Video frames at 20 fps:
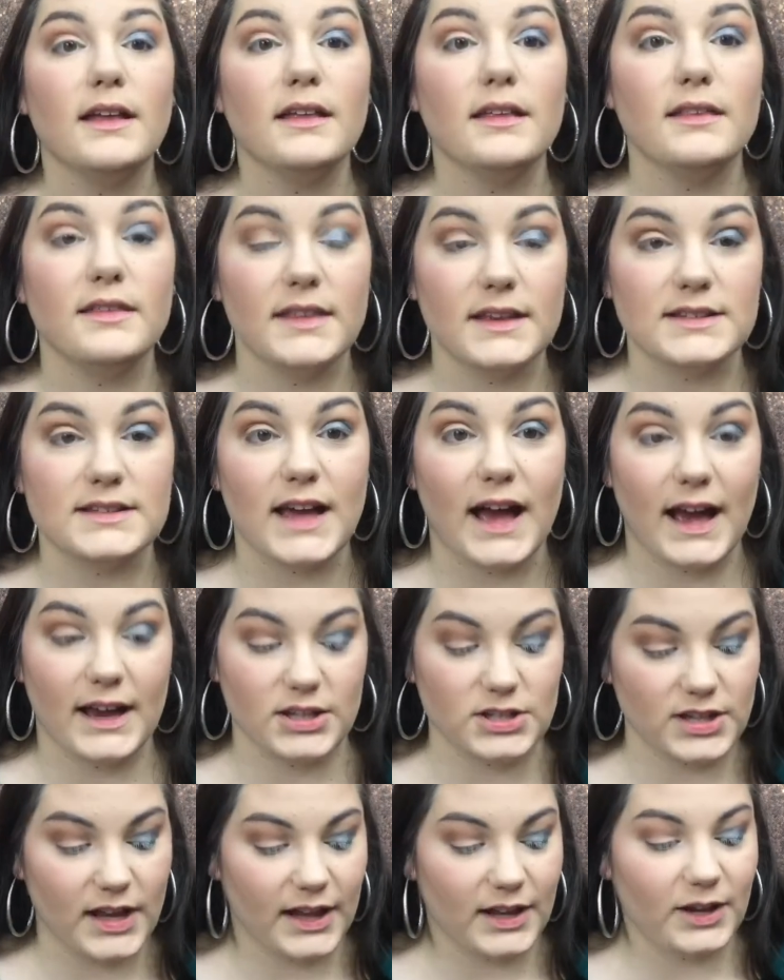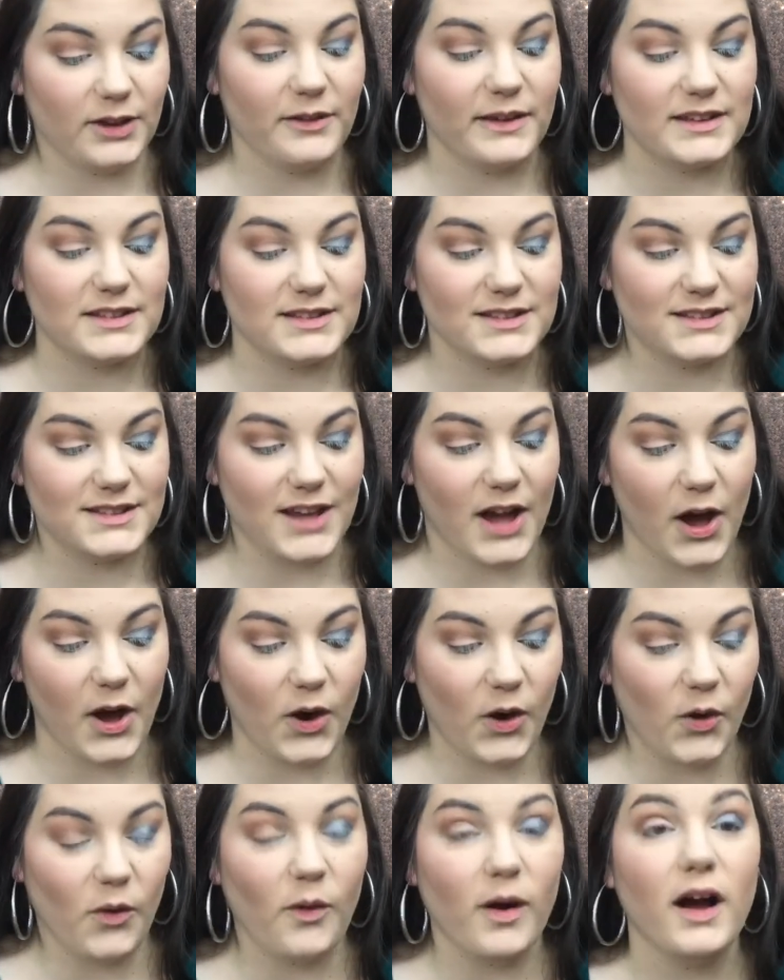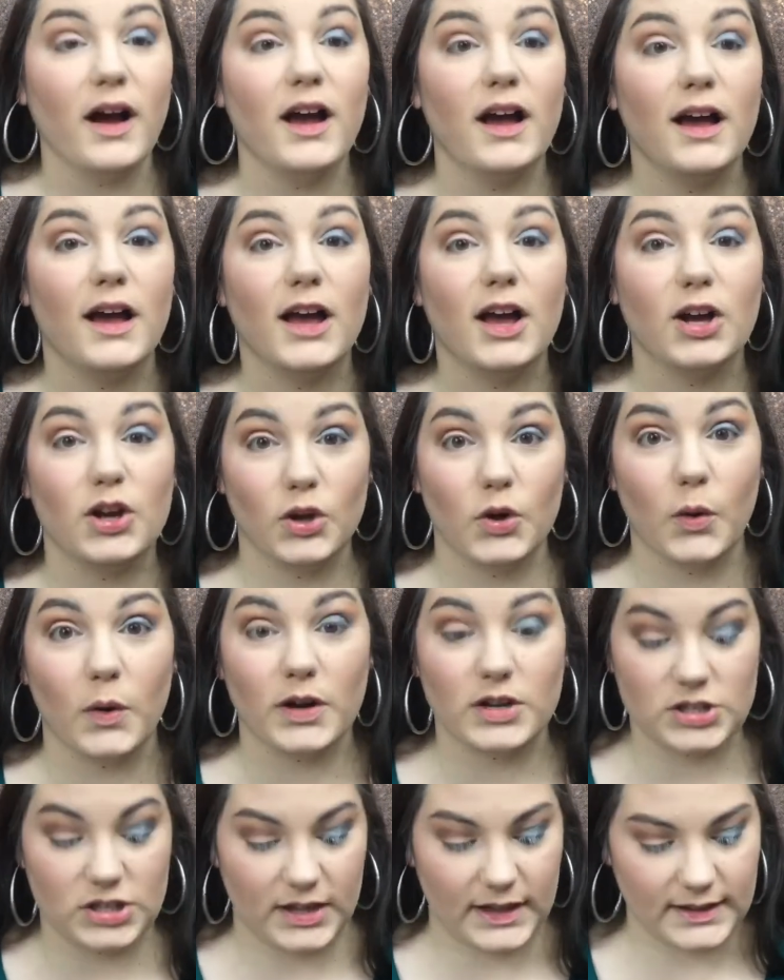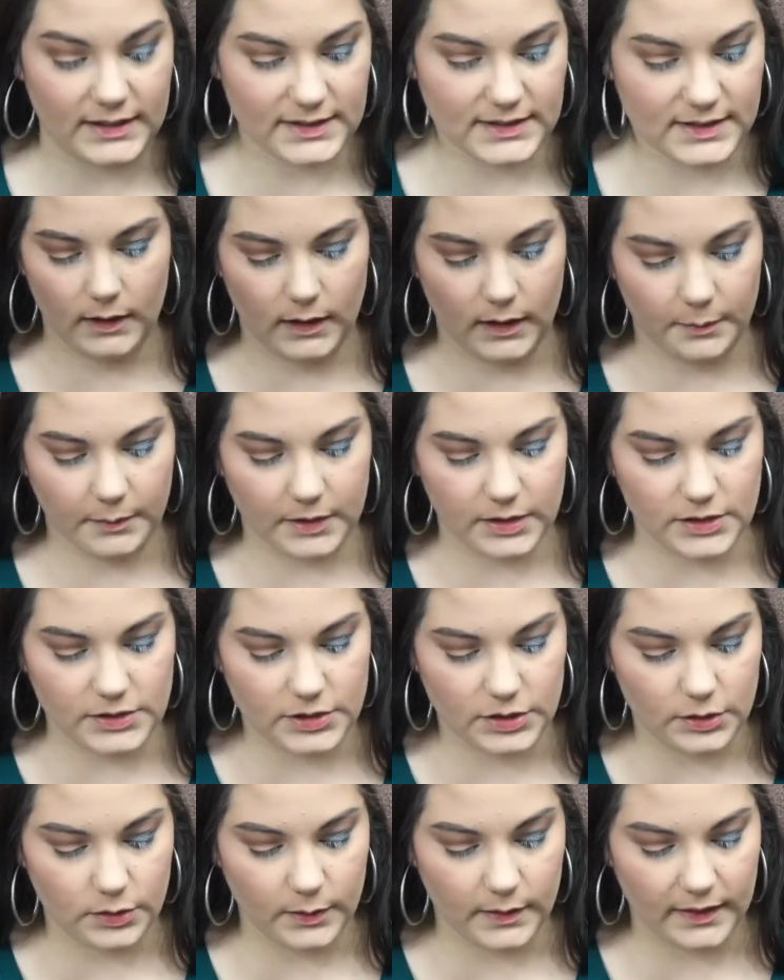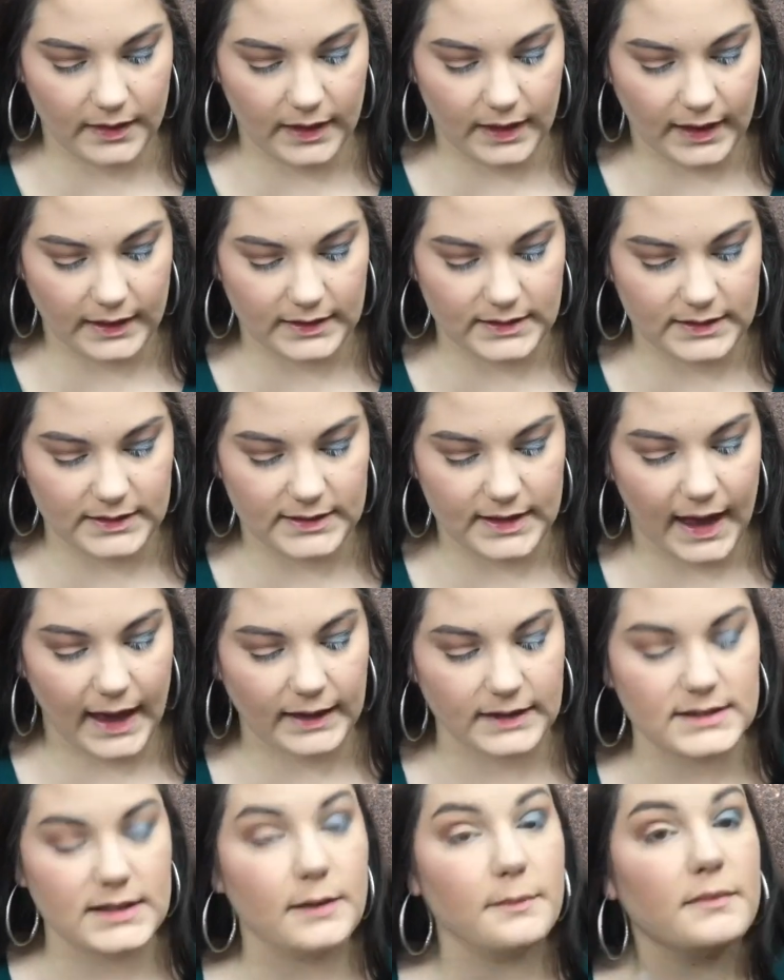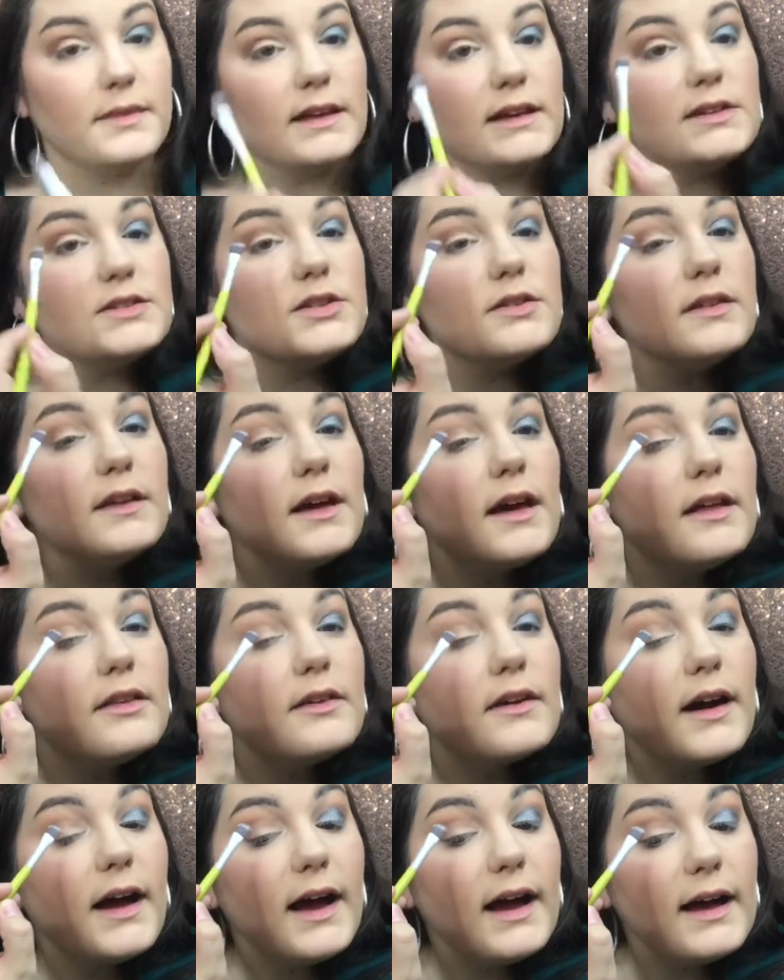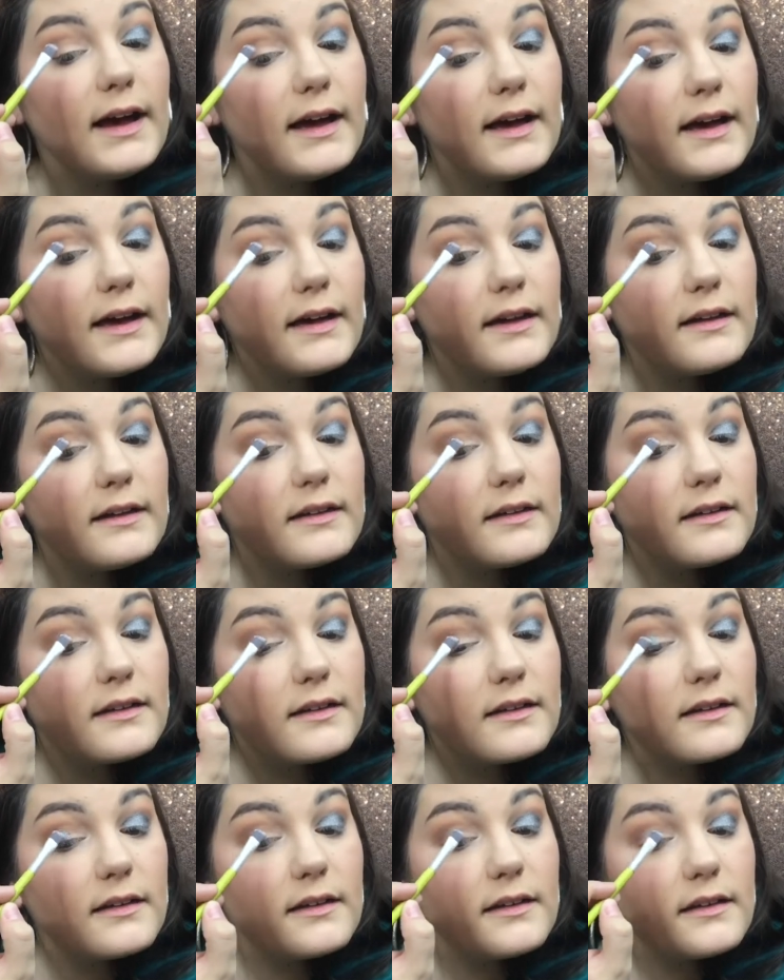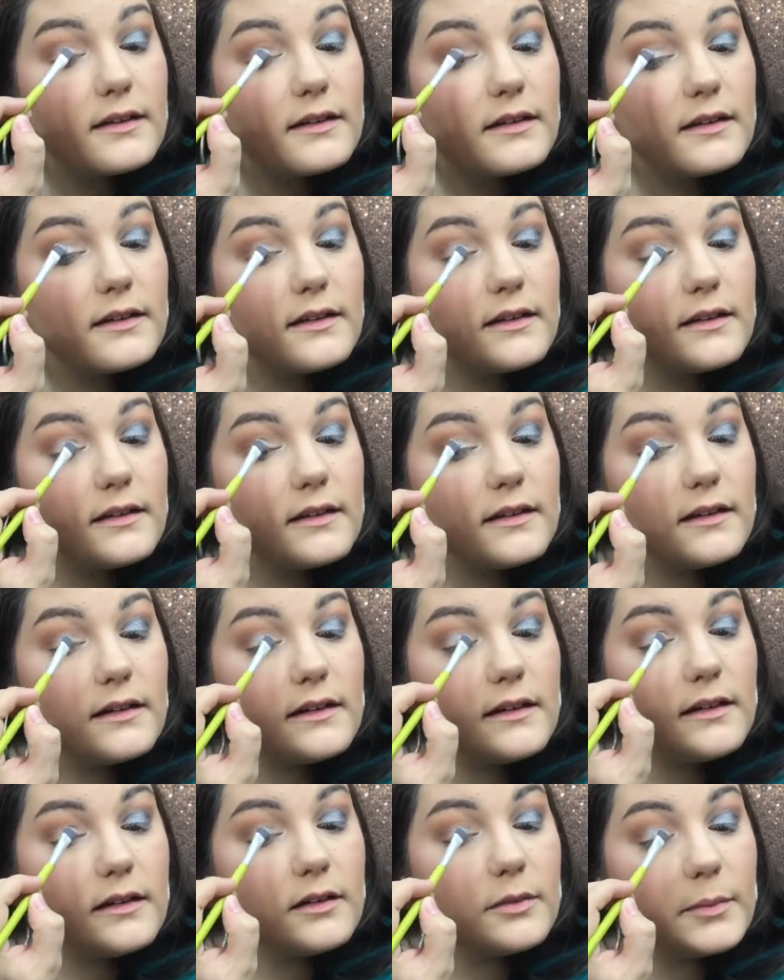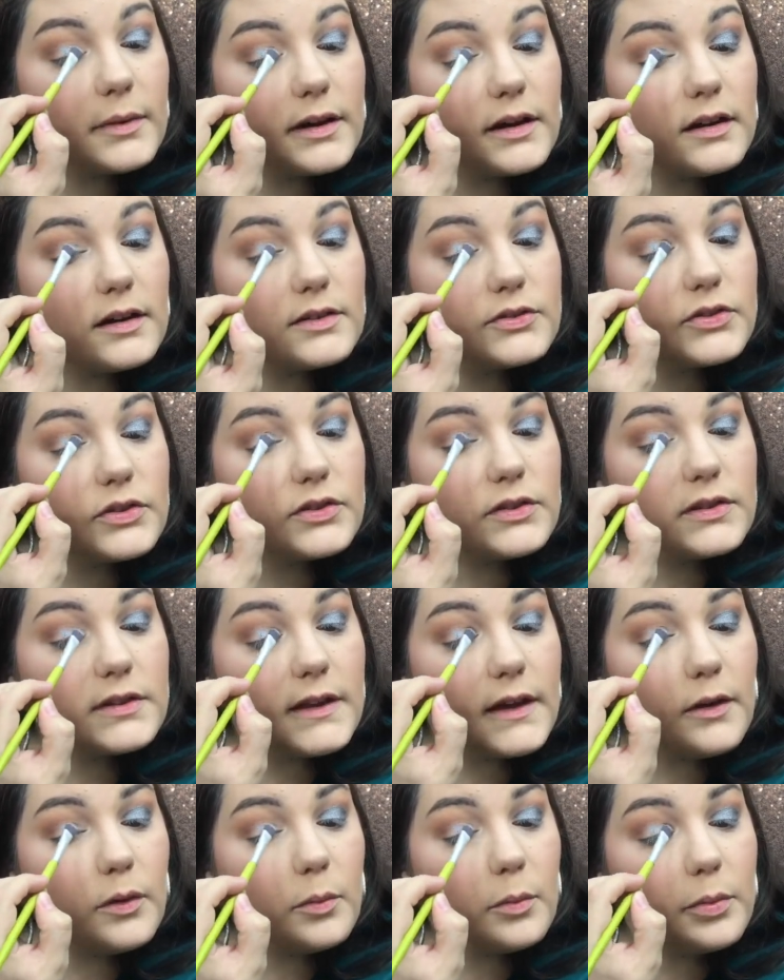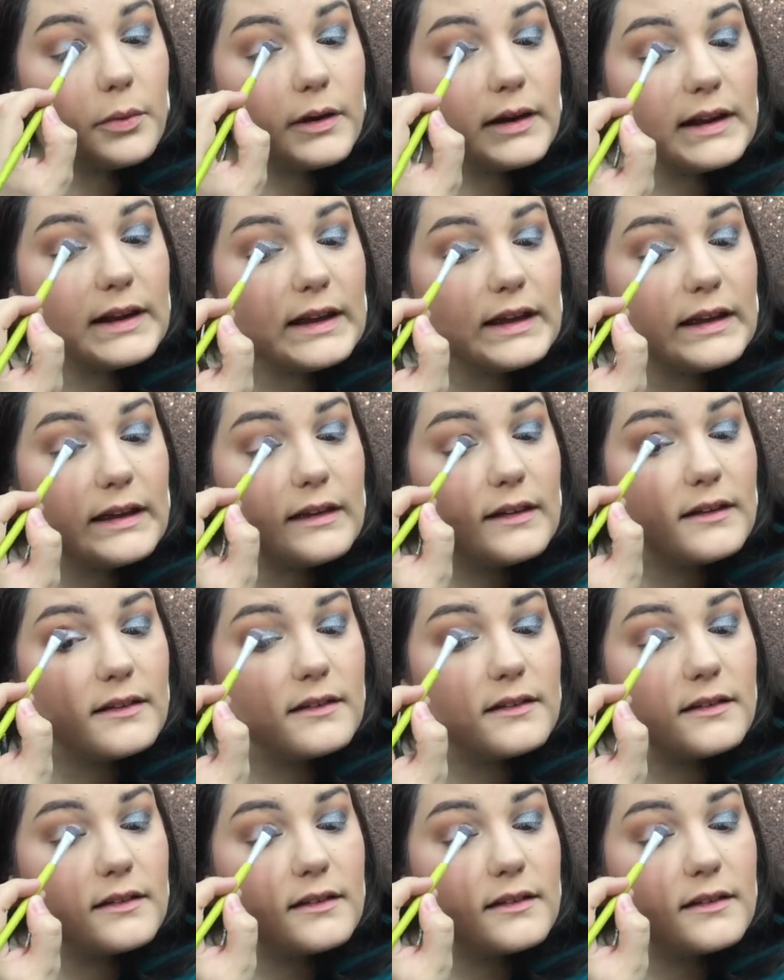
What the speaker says: This eyeshadow is so gorgeous. I'm gonna do the exact same thing to the other eye. Oh my gosh, it's so pretty.